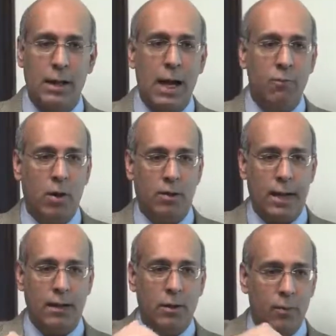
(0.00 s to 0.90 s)
then I
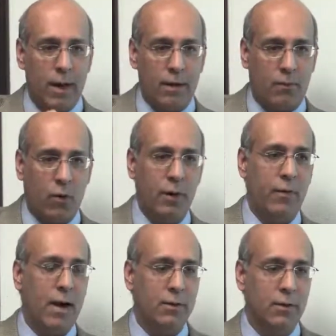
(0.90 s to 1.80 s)
rotate your retina
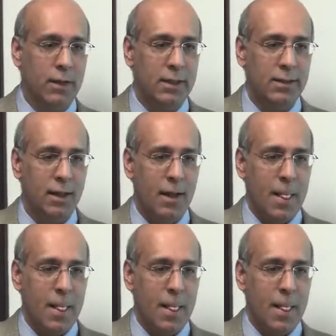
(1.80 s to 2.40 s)
45 degrees.